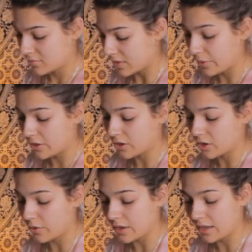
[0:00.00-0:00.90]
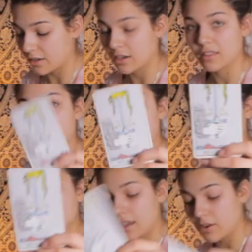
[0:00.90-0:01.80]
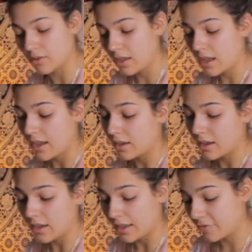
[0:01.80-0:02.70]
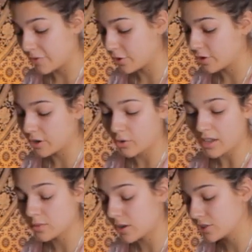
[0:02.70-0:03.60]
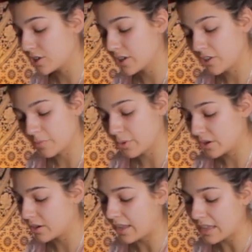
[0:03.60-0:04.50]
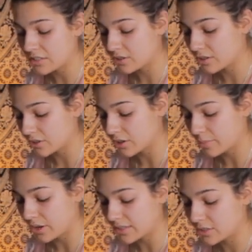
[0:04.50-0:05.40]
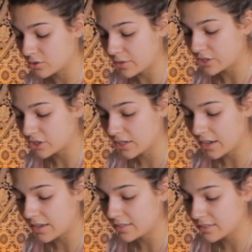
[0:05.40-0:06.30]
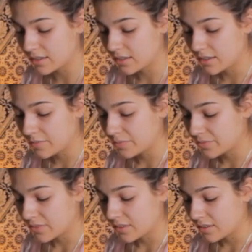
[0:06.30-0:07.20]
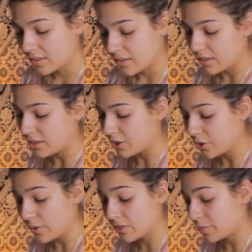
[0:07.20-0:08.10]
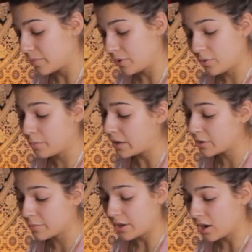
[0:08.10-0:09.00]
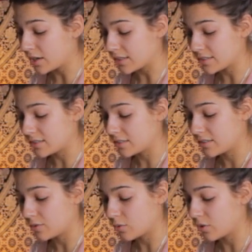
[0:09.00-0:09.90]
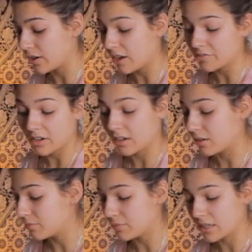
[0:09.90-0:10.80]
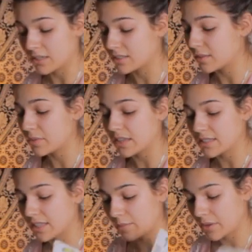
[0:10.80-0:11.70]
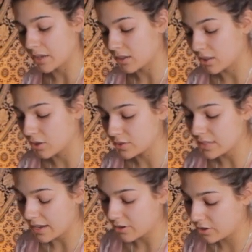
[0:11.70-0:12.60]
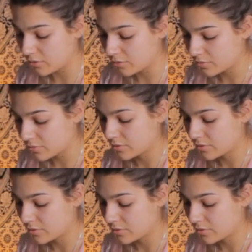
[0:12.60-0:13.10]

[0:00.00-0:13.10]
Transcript: That way you can go ahead and cut their ass out. If you're a cross watcher and you've put a cancer in a third party situation, guys, you either you better be honest or not fuck up because somebody is keeping a close eye on you.